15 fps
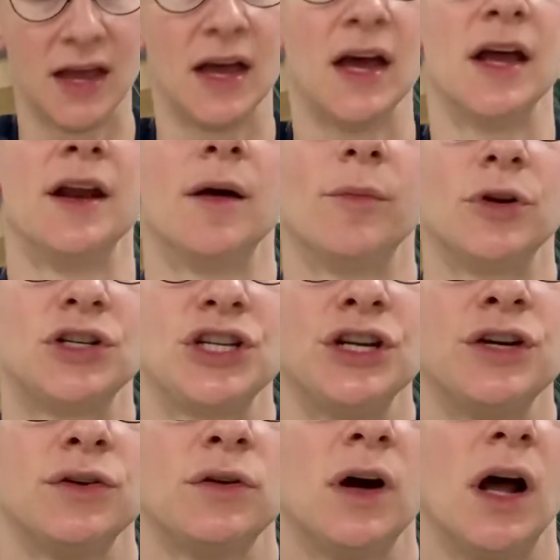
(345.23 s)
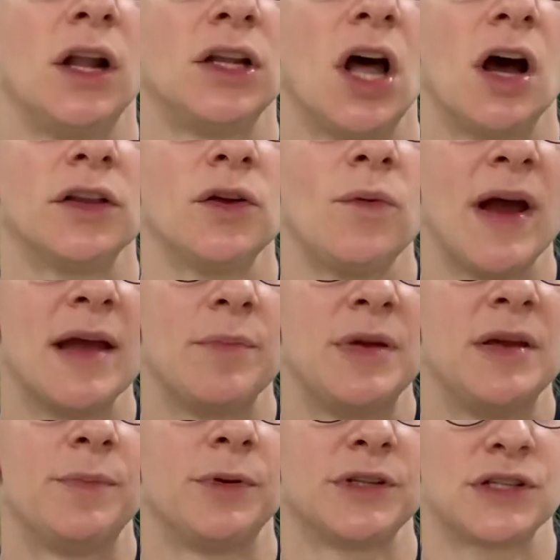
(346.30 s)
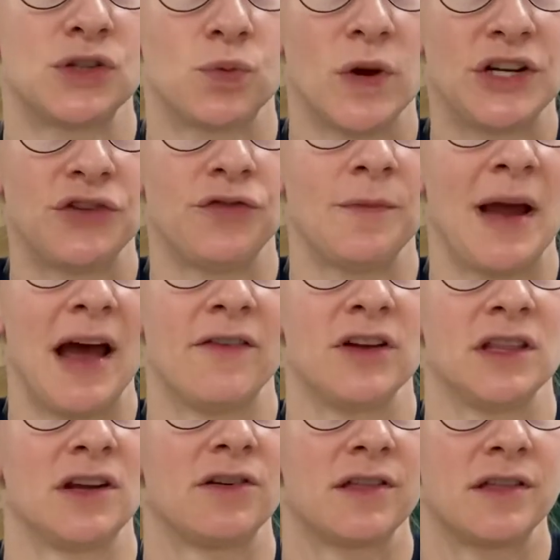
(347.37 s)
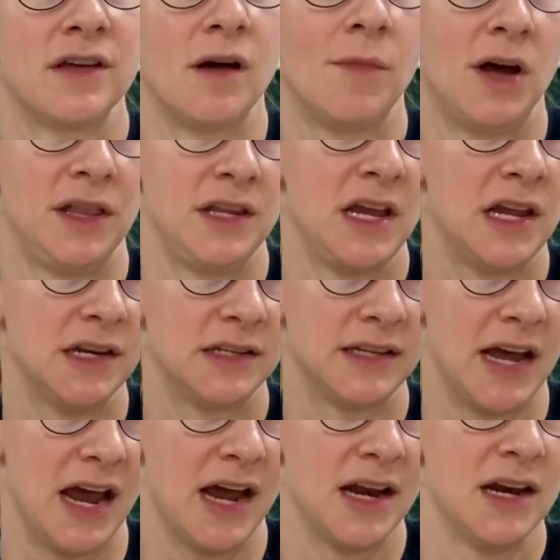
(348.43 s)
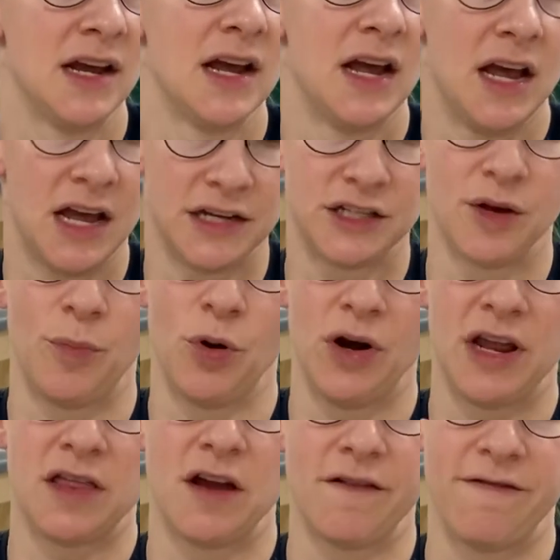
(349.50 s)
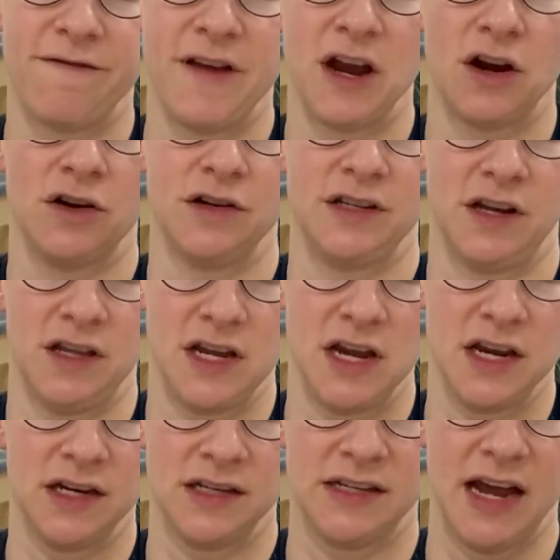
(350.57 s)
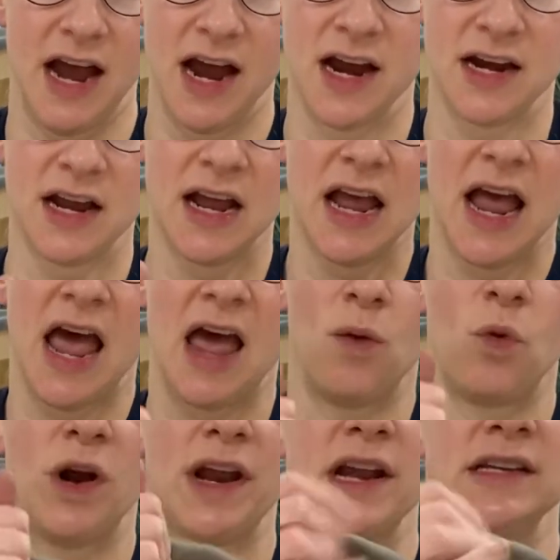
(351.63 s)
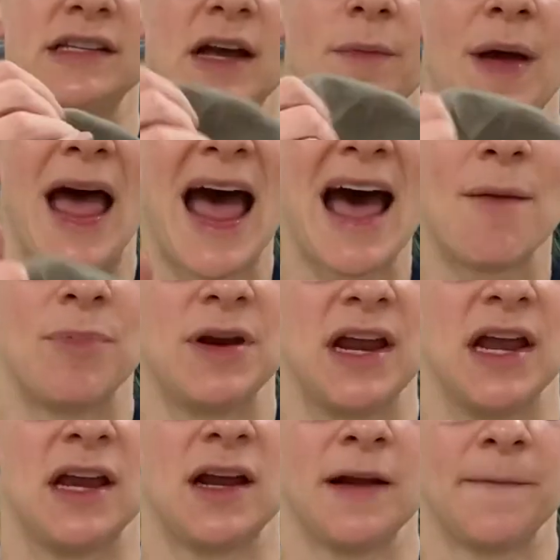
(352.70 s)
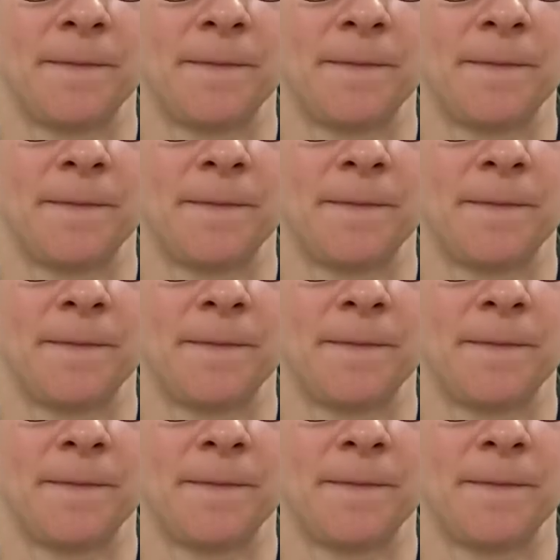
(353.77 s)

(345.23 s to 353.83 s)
Number two, along the way, people switch from having their thumb on the inside to putting their fingers on the inside. And what ends up happening